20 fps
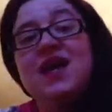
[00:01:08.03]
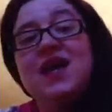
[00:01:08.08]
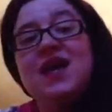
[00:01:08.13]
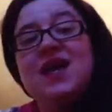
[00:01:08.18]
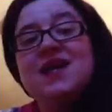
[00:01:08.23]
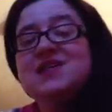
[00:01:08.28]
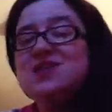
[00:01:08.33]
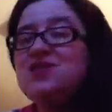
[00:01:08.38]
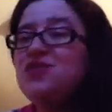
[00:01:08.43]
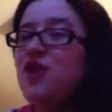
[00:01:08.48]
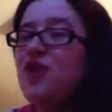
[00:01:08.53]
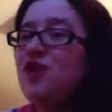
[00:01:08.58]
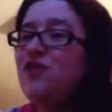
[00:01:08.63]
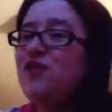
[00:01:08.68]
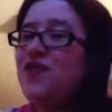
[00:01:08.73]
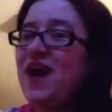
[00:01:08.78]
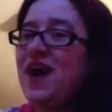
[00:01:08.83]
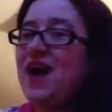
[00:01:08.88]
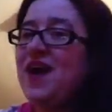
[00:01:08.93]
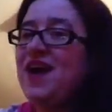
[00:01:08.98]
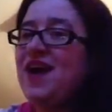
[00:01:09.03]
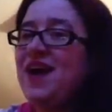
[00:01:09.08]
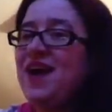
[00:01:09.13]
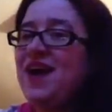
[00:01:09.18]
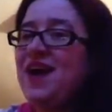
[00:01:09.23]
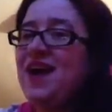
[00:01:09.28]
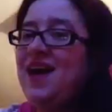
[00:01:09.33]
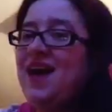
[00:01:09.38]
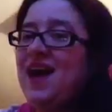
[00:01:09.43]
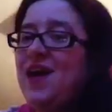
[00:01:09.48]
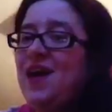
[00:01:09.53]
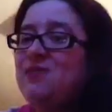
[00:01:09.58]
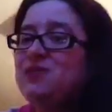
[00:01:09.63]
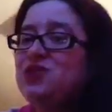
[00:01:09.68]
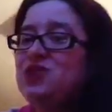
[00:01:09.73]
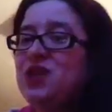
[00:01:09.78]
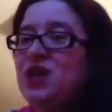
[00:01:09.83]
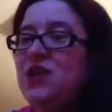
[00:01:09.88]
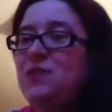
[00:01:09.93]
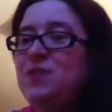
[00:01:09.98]
It's not that
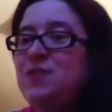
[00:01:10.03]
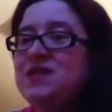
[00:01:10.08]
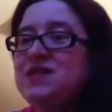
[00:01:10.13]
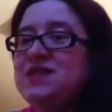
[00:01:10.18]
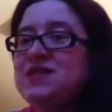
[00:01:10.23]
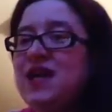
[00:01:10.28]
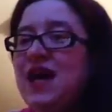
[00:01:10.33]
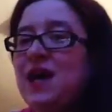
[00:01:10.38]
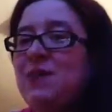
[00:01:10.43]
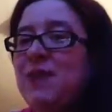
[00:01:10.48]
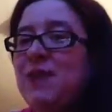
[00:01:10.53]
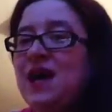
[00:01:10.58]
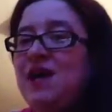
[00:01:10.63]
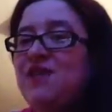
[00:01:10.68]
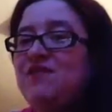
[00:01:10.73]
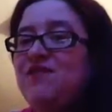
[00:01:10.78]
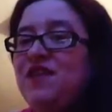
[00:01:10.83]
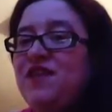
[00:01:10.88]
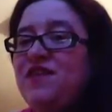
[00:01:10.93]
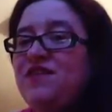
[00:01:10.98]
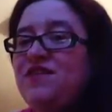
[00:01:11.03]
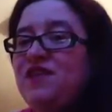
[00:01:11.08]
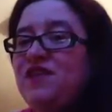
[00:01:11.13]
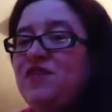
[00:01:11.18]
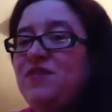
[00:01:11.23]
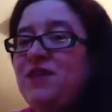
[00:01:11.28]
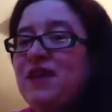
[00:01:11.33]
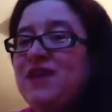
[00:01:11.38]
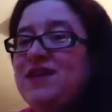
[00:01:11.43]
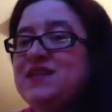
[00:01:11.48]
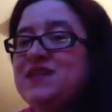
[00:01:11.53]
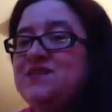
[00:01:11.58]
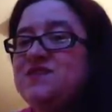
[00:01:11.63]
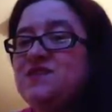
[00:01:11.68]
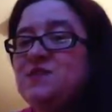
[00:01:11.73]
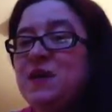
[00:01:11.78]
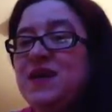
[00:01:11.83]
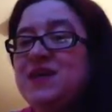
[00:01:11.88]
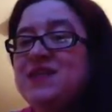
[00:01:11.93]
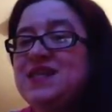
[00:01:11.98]
cheap. It's £9.50 from likes of
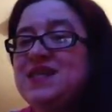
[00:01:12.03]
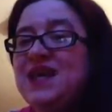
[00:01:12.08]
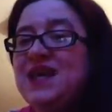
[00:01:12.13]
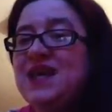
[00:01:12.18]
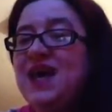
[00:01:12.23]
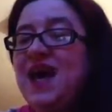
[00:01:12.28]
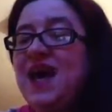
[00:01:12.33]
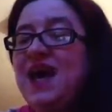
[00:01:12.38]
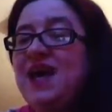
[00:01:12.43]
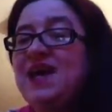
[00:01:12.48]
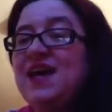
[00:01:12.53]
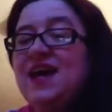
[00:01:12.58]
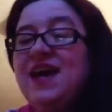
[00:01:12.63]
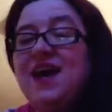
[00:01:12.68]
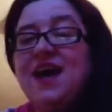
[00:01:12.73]
Space NK.